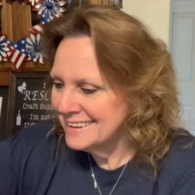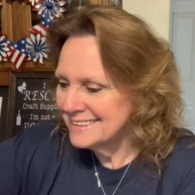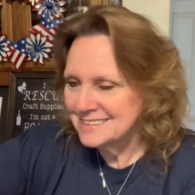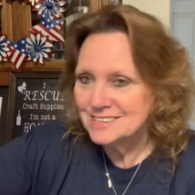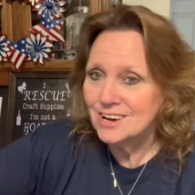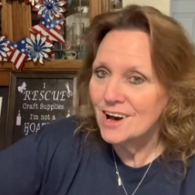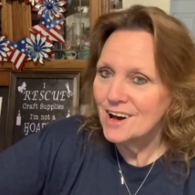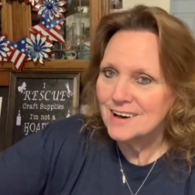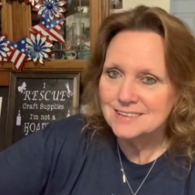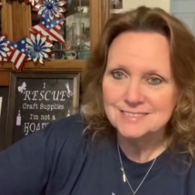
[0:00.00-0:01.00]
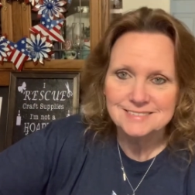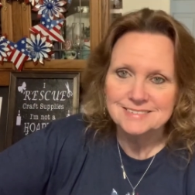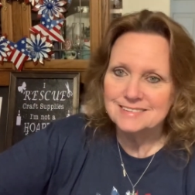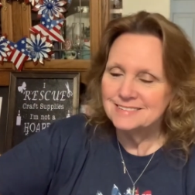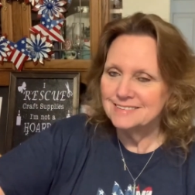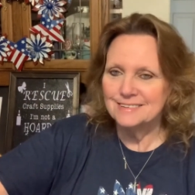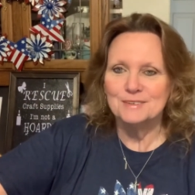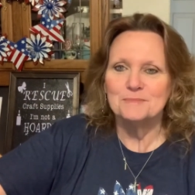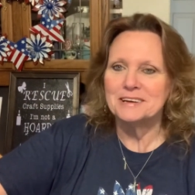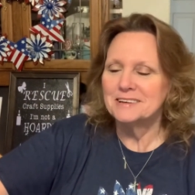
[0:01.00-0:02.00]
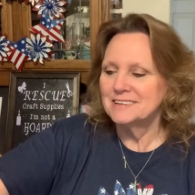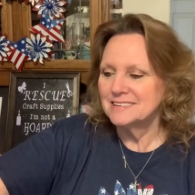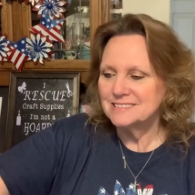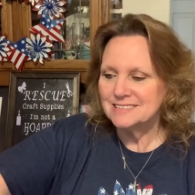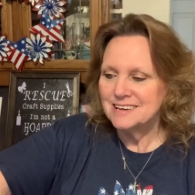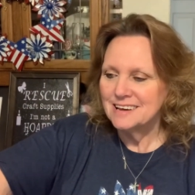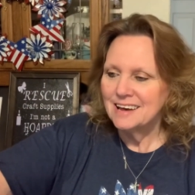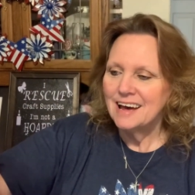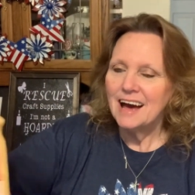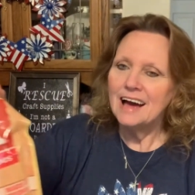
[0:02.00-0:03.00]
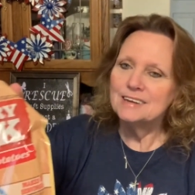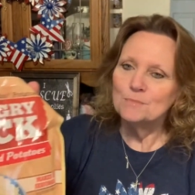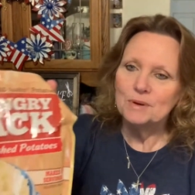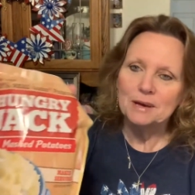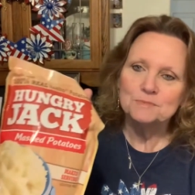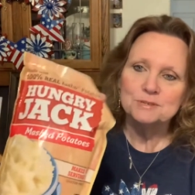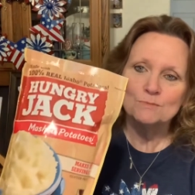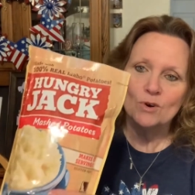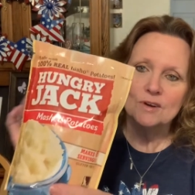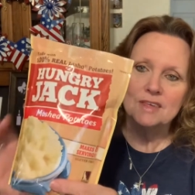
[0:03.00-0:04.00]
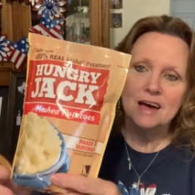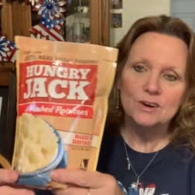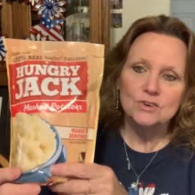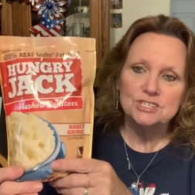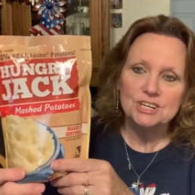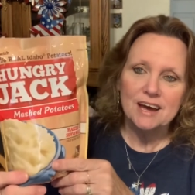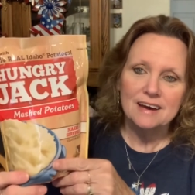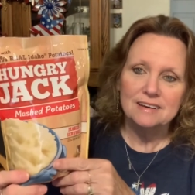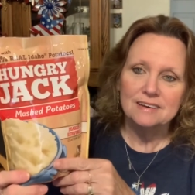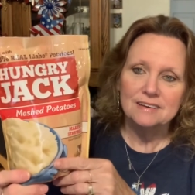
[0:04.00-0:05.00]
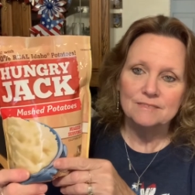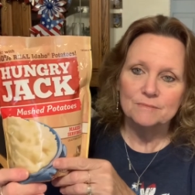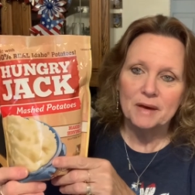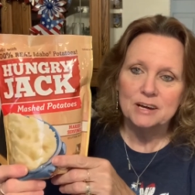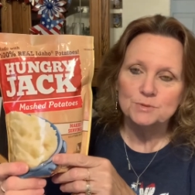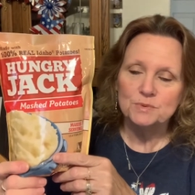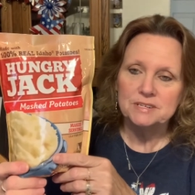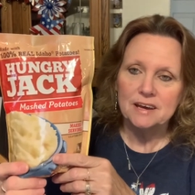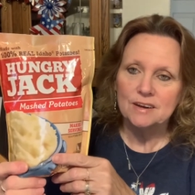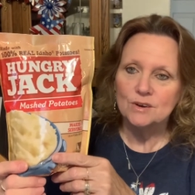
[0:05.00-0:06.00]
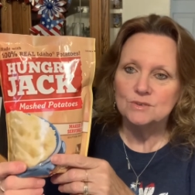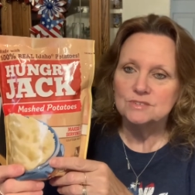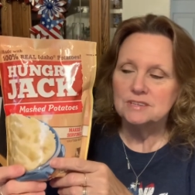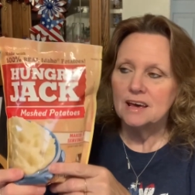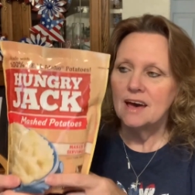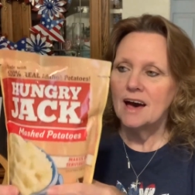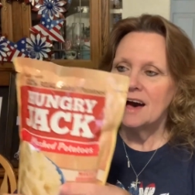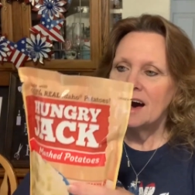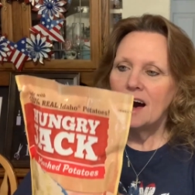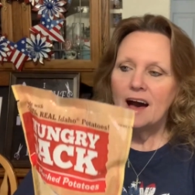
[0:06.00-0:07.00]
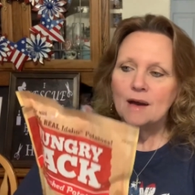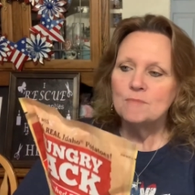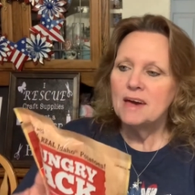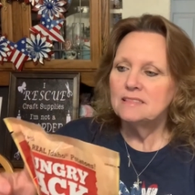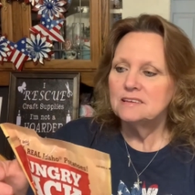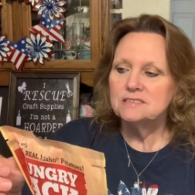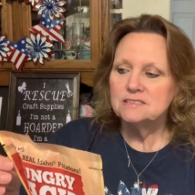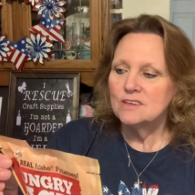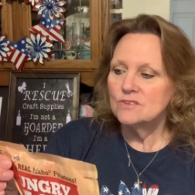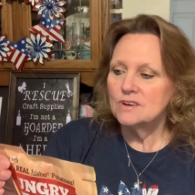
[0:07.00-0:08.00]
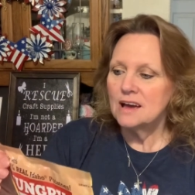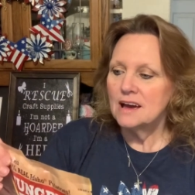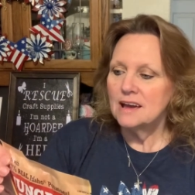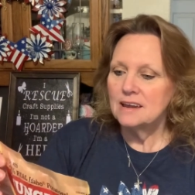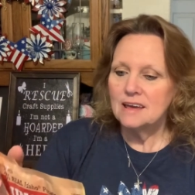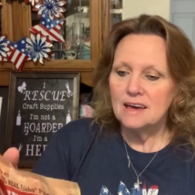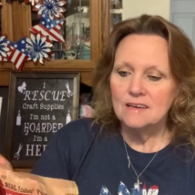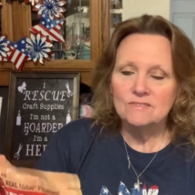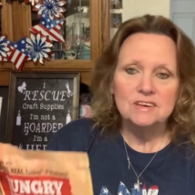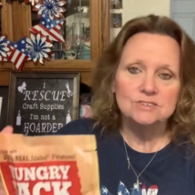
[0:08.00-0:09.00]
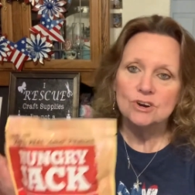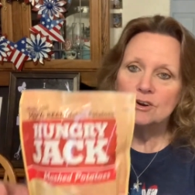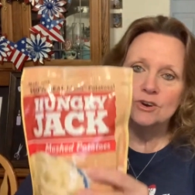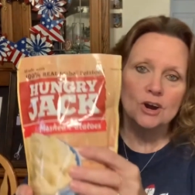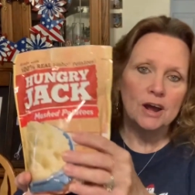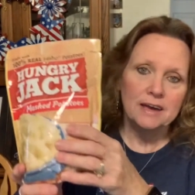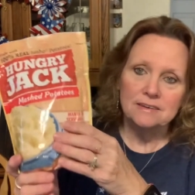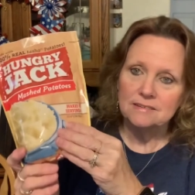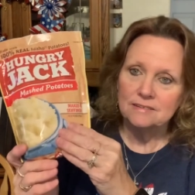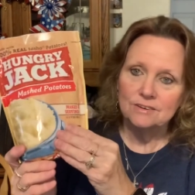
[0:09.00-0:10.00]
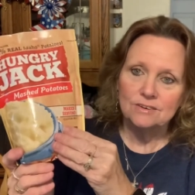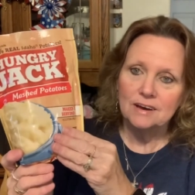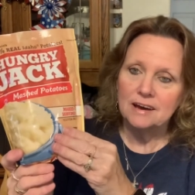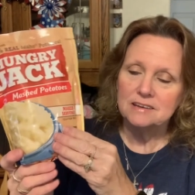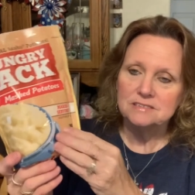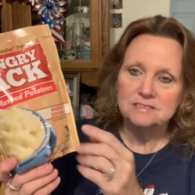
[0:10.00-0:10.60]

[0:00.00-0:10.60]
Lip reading: Dogs. Oh my goodness. I did pick up some more of the Hungry Jack mashed potatoes. I made these the other night, and these are great, you guys.